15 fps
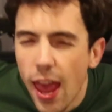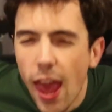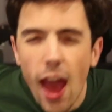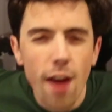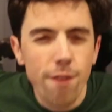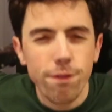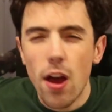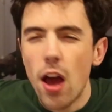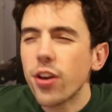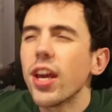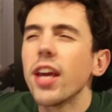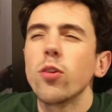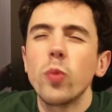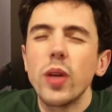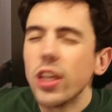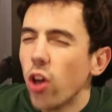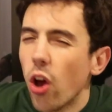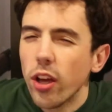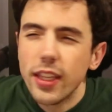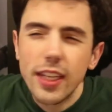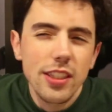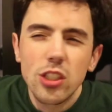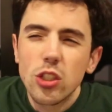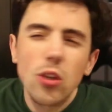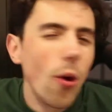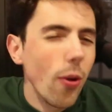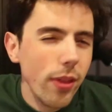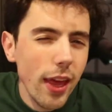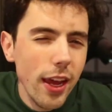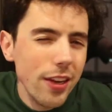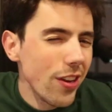How far can we go? Let's go there,